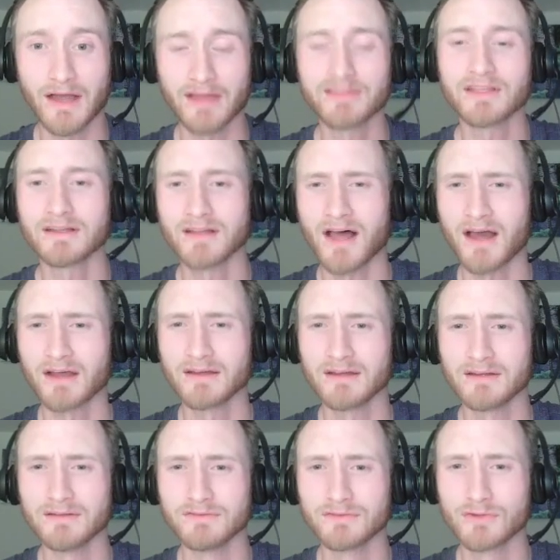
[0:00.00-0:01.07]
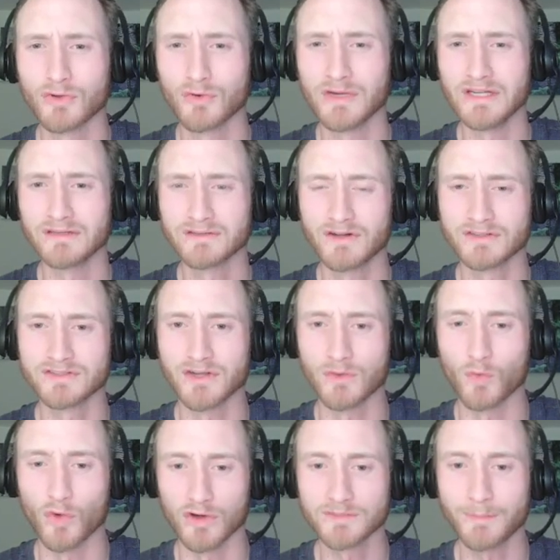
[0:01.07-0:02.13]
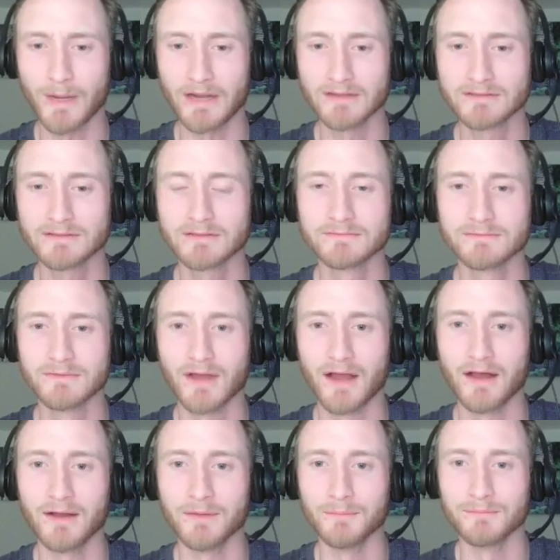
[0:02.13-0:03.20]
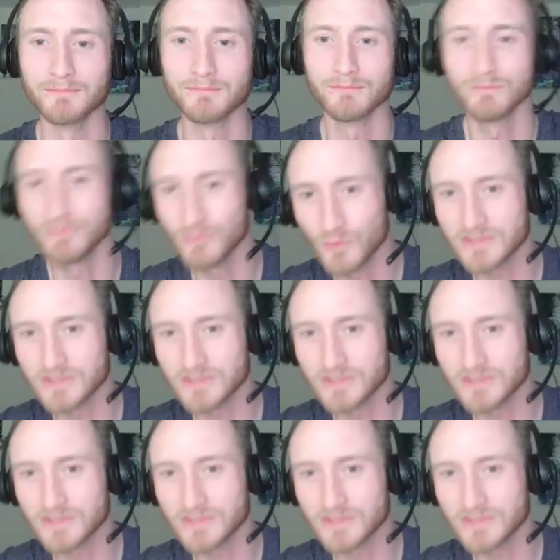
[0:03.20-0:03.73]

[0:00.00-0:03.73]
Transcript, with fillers: I think a lot of Korean cults are works based, um, mm.